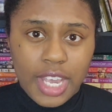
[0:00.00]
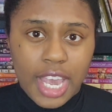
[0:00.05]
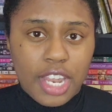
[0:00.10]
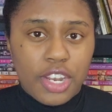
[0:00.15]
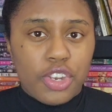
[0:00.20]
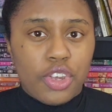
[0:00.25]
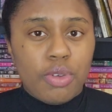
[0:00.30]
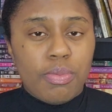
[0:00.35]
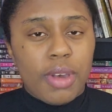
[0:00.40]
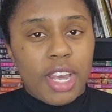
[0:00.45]

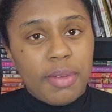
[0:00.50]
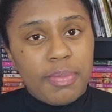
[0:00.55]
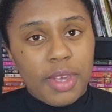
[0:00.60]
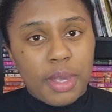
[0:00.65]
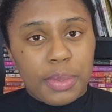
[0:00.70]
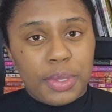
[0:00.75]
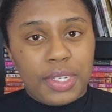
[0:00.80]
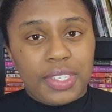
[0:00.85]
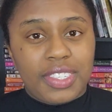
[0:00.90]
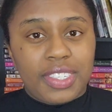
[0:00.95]
and you might be
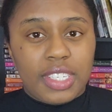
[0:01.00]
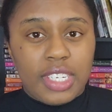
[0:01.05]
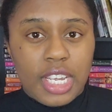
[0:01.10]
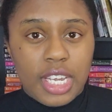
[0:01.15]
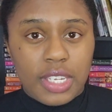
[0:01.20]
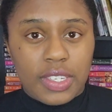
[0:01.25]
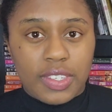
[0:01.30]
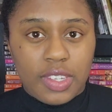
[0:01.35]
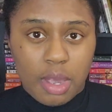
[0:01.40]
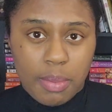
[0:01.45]
able to
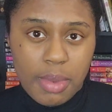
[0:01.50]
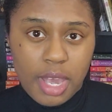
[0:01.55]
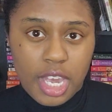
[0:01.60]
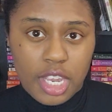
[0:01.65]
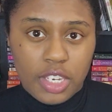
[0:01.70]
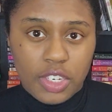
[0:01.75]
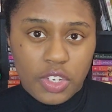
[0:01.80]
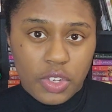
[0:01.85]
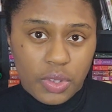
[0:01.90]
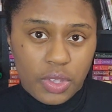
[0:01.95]
sneak some
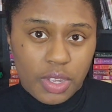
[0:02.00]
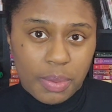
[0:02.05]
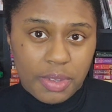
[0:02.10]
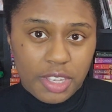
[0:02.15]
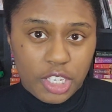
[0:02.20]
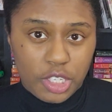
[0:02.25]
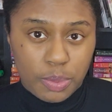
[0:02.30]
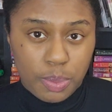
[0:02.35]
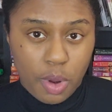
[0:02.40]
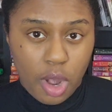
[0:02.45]
into some of
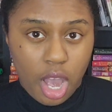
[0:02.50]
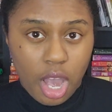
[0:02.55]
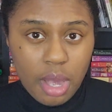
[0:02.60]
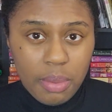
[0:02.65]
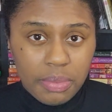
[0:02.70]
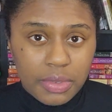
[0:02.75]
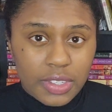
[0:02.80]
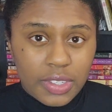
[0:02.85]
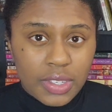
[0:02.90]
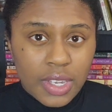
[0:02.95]
these
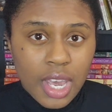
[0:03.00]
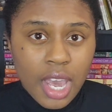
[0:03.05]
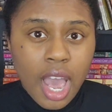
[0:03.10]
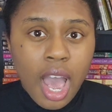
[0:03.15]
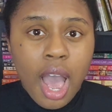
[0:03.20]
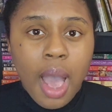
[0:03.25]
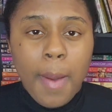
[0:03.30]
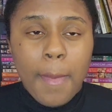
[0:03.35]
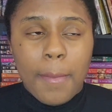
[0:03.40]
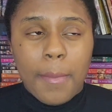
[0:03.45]
prompts,
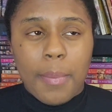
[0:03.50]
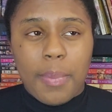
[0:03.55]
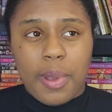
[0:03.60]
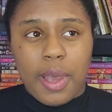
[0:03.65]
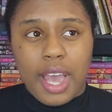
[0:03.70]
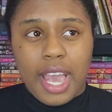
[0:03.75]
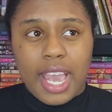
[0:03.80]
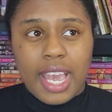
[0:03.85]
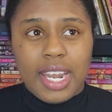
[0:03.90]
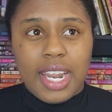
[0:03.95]

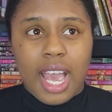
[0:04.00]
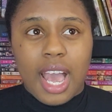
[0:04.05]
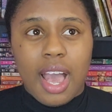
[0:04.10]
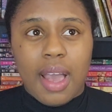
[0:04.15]
but